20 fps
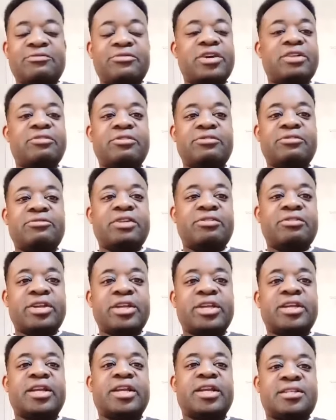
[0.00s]
very,
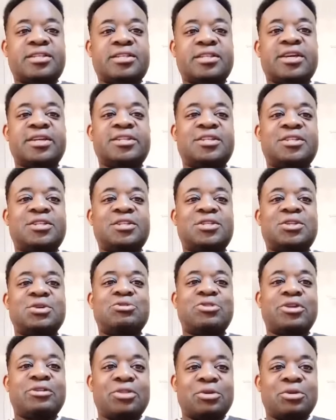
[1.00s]
very exciting story.